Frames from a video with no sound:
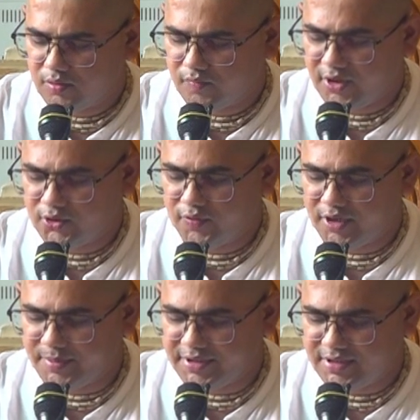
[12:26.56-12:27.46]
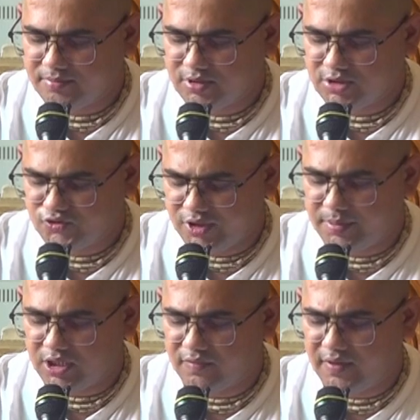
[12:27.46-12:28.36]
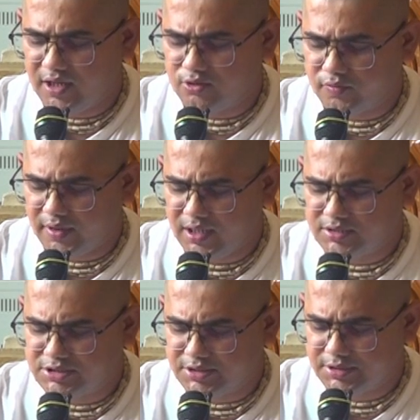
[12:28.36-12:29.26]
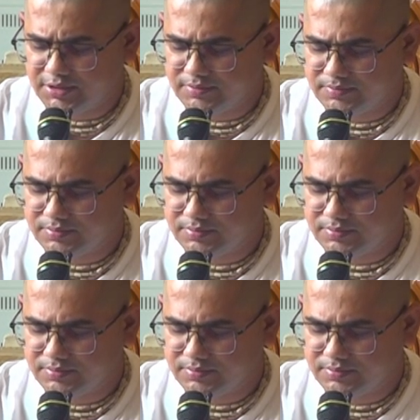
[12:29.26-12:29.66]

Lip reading: Word to word meaning. Shri Bhagavān uvacha.